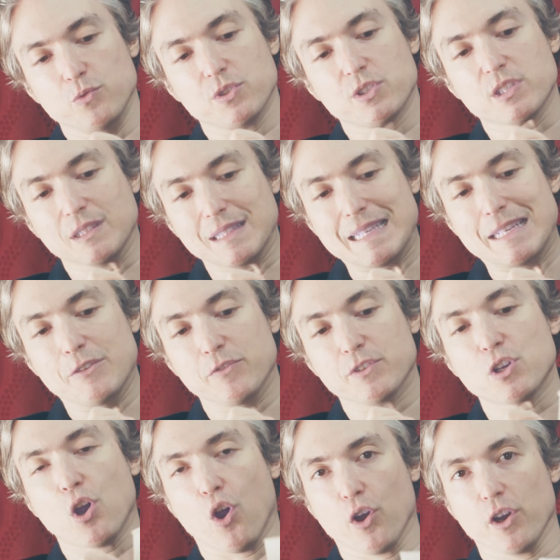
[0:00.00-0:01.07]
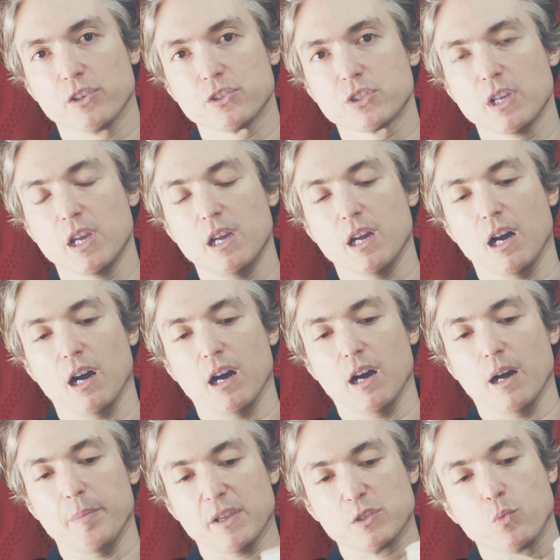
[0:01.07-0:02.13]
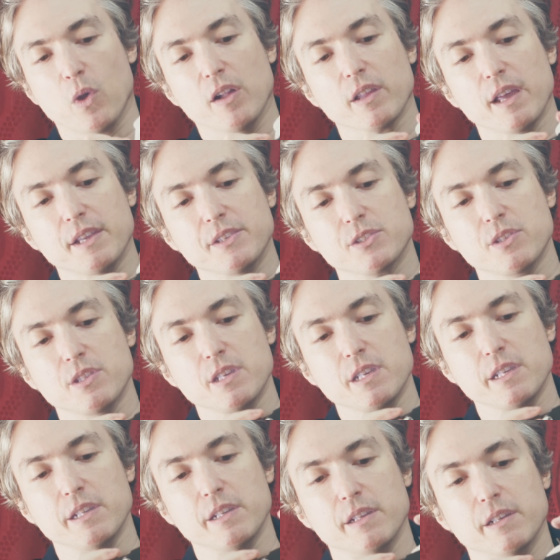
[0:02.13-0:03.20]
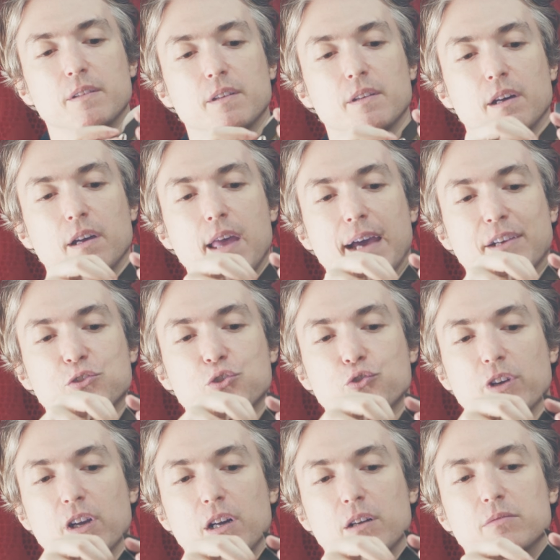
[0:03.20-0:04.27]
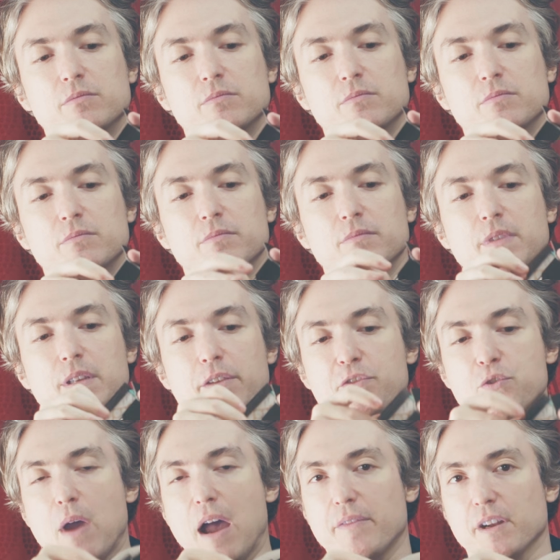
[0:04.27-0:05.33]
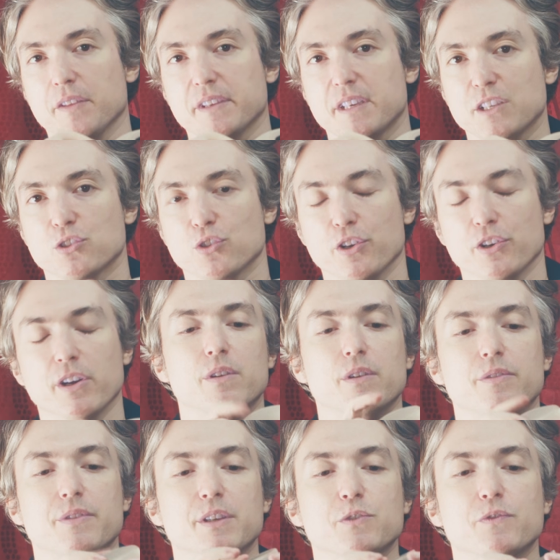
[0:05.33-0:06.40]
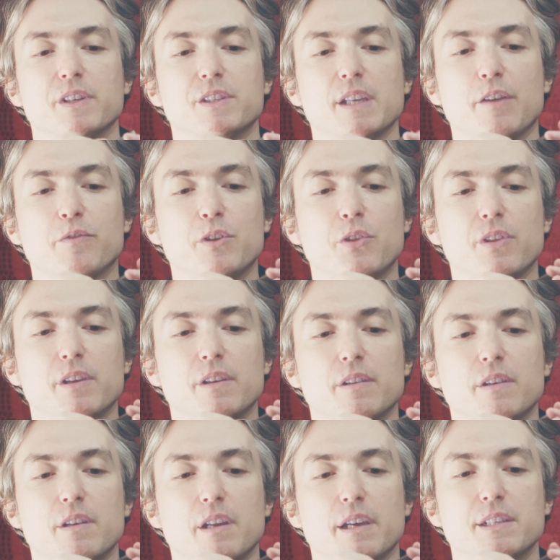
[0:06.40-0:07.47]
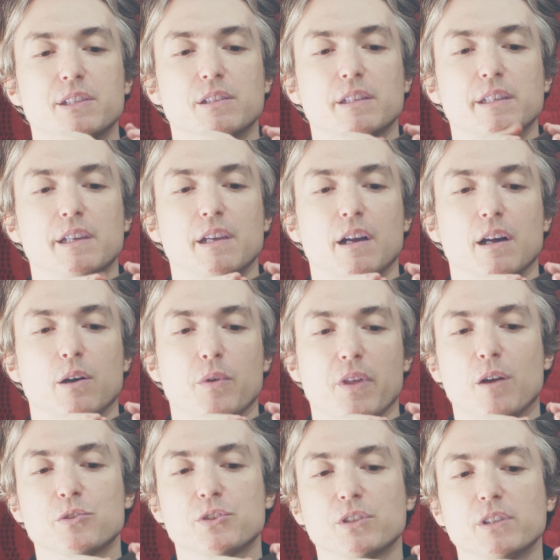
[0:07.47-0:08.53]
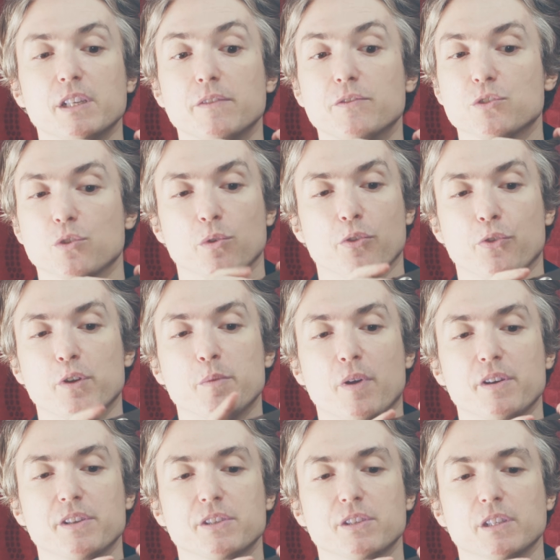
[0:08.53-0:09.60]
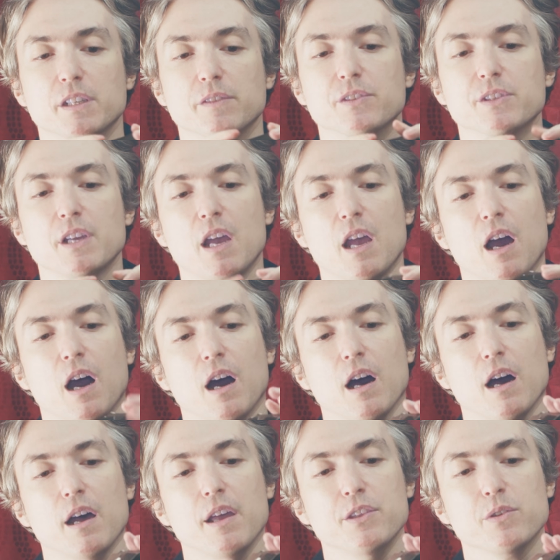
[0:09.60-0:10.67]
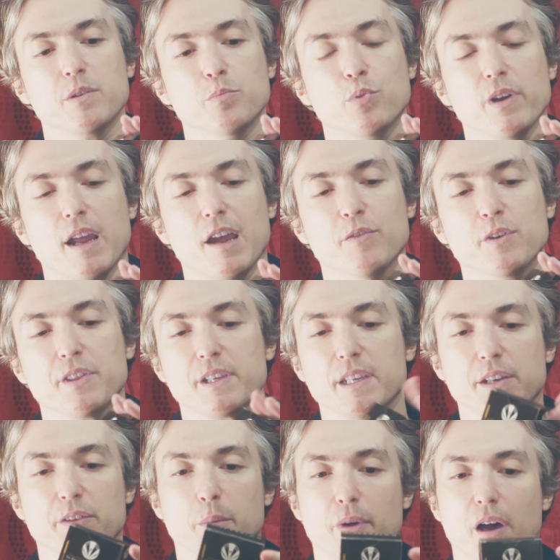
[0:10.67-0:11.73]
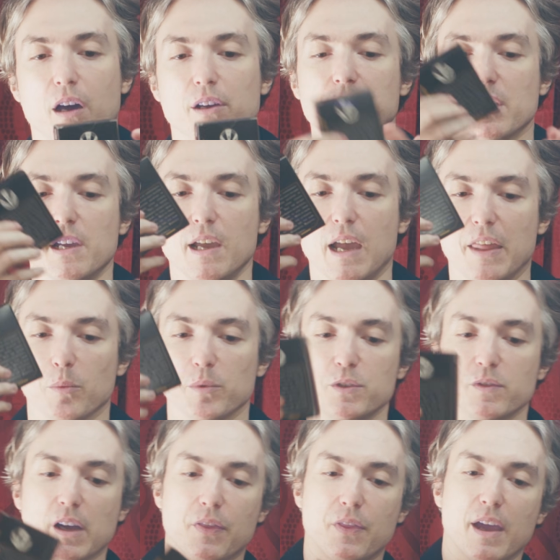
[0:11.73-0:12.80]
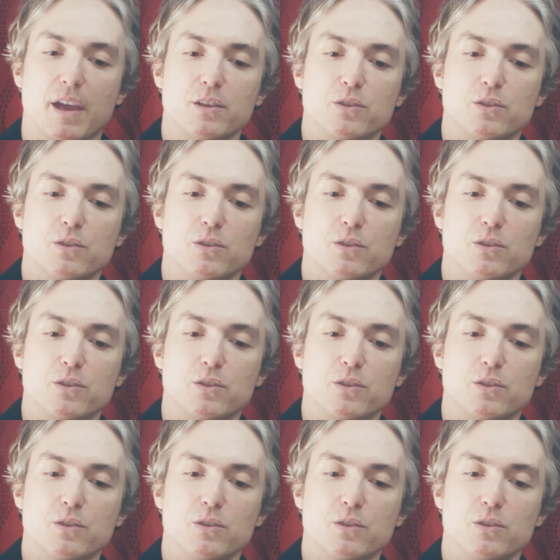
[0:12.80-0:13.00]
sleeved cards, as well as the extra if you have it on the Kickstarter. This fits everything nicely with our sleeves or third-party sleeves. You can put everything in the box. And then once you've got that,